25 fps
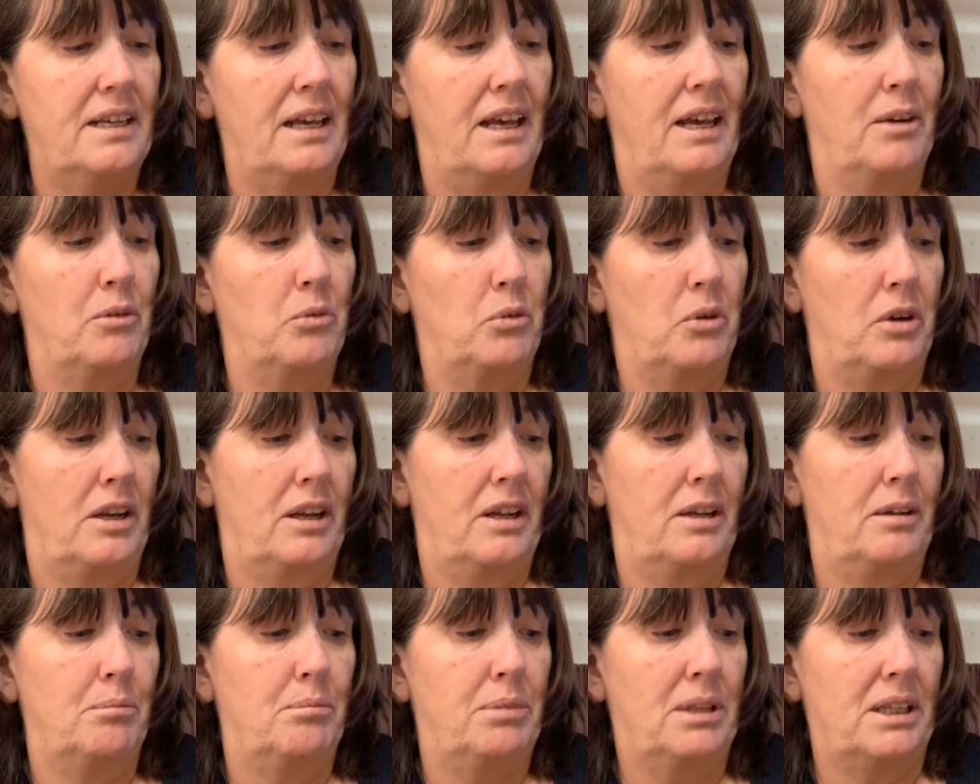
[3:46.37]
And
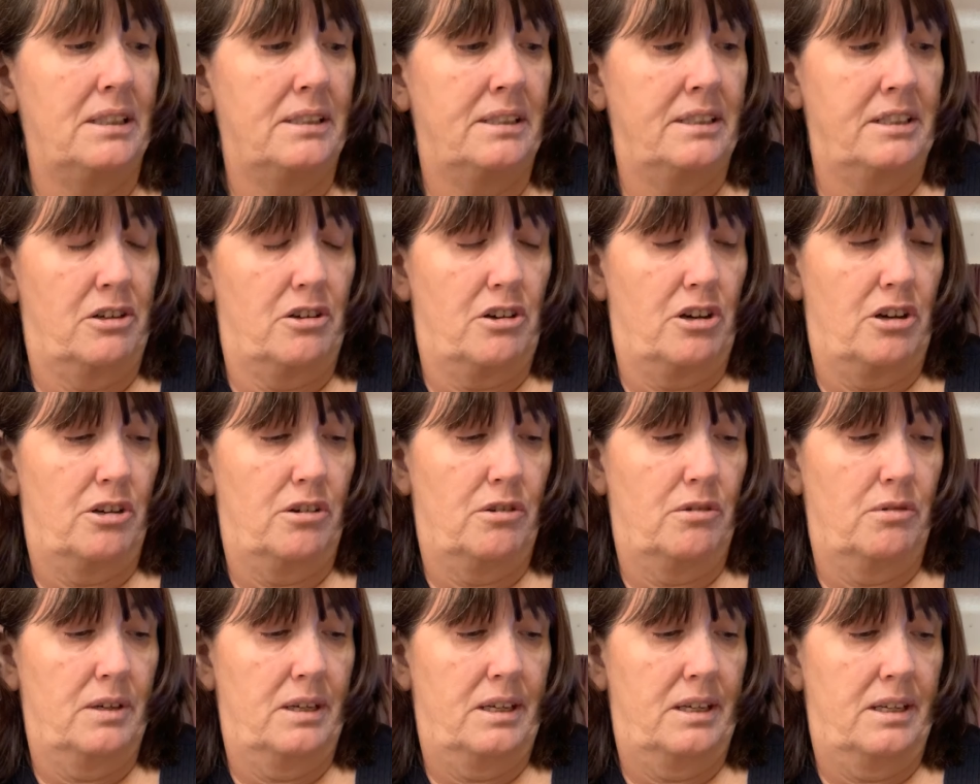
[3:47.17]
1 plus
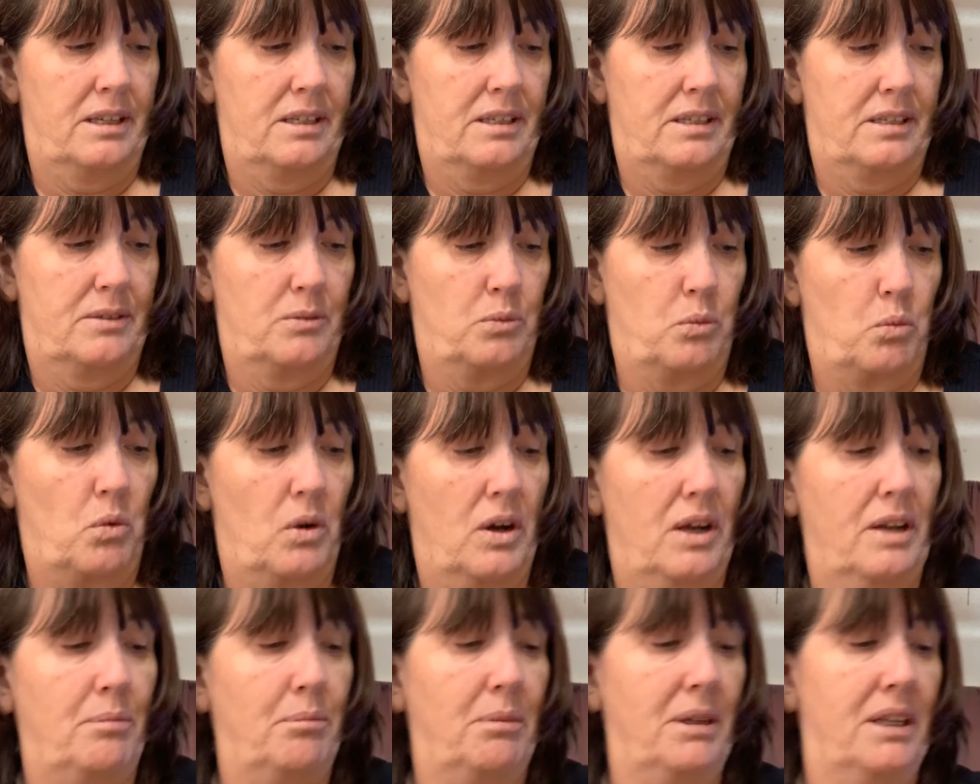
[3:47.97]
0 is
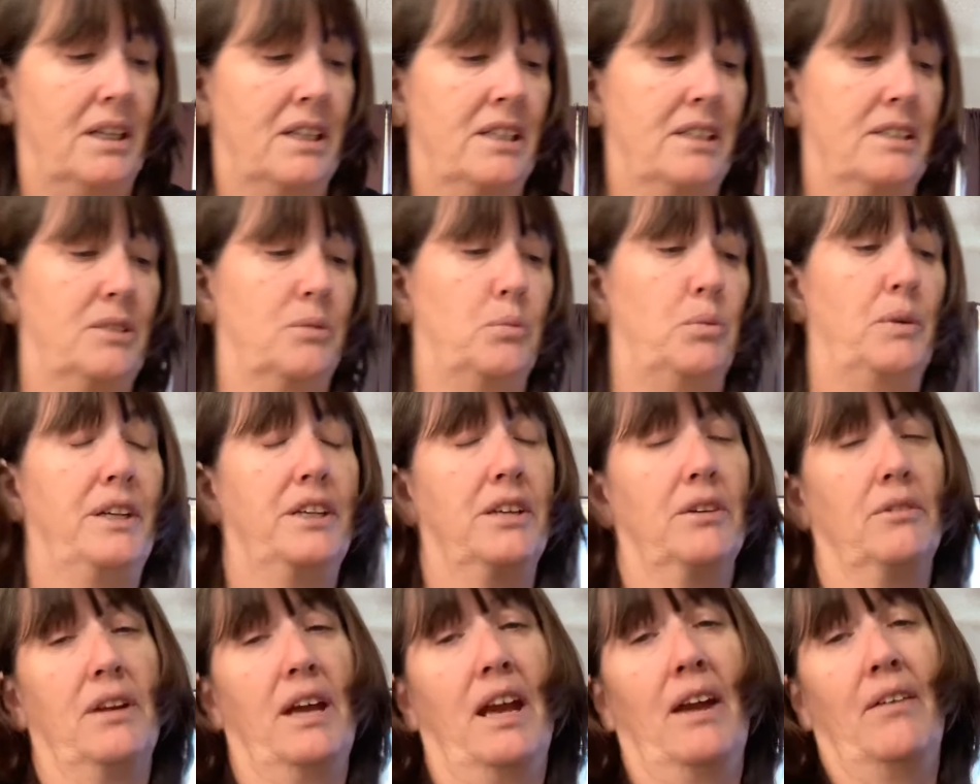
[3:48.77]
1 because we
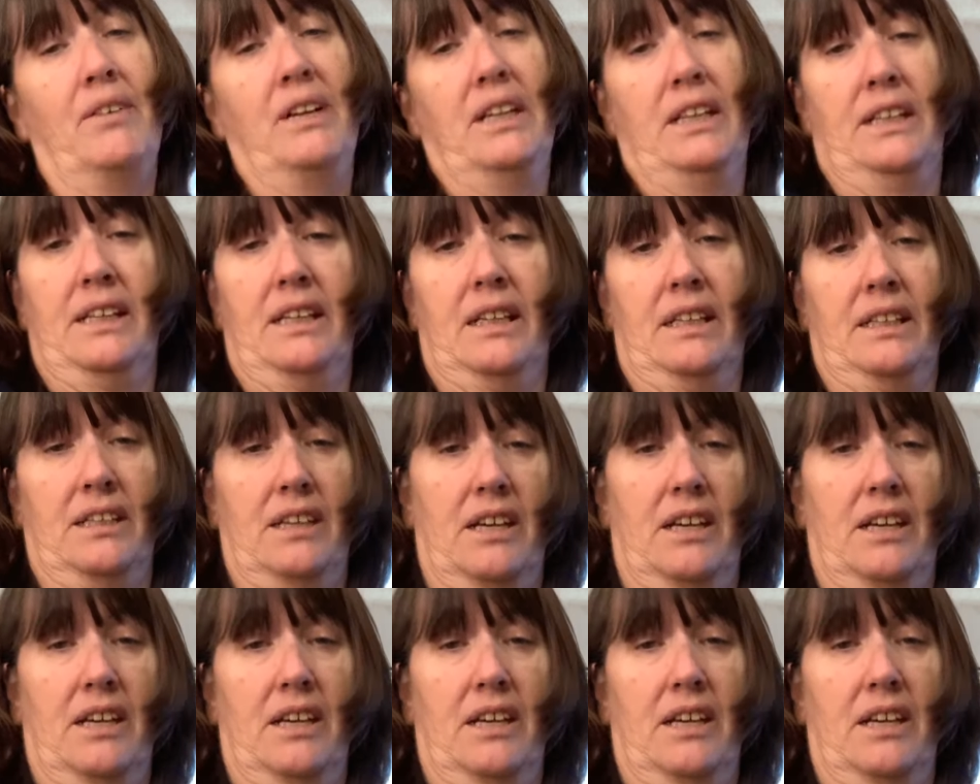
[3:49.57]
don't have anything in the